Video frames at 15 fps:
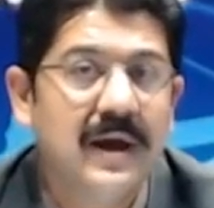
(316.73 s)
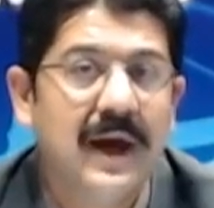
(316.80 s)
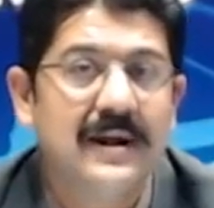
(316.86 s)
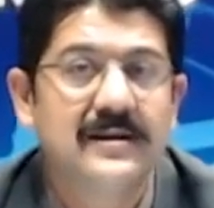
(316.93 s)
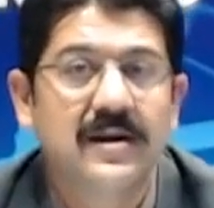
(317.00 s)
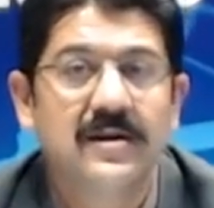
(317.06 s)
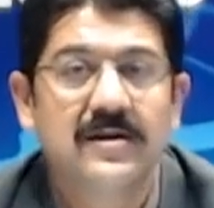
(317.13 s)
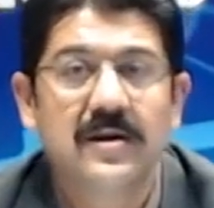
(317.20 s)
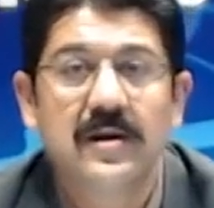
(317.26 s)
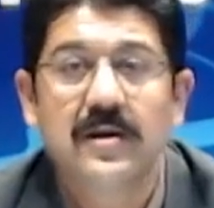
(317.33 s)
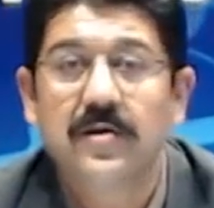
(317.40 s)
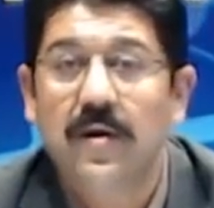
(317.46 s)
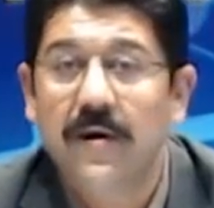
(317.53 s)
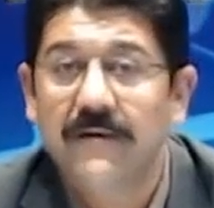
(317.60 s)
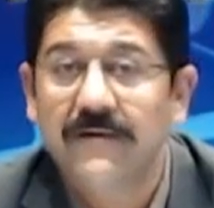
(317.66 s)
as a
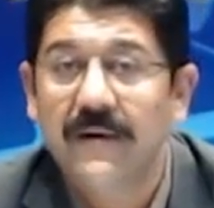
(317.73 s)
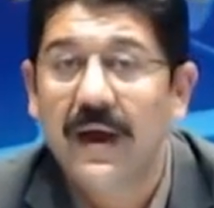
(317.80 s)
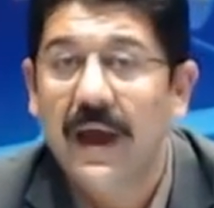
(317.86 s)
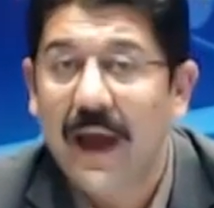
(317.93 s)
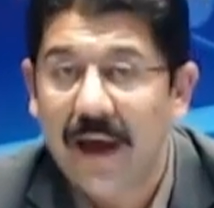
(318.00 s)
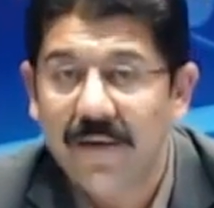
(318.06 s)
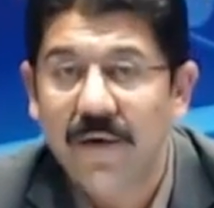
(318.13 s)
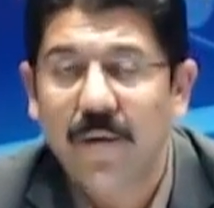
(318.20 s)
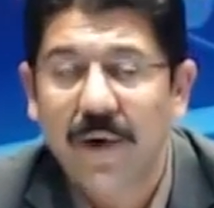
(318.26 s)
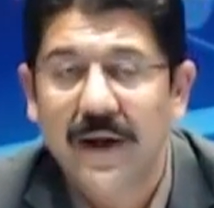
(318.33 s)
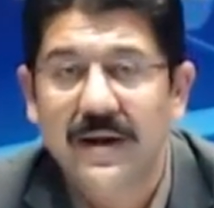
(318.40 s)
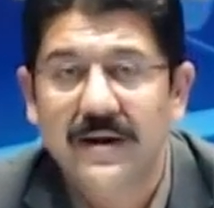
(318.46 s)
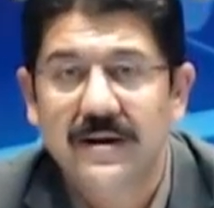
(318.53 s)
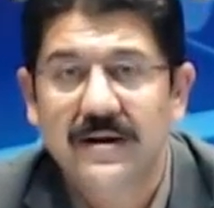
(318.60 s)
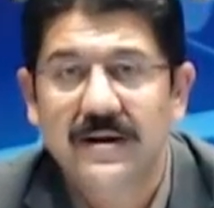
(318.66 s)
result of heavy
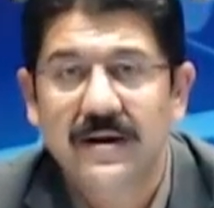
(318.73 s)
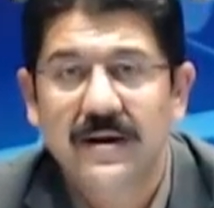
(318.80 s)
winds.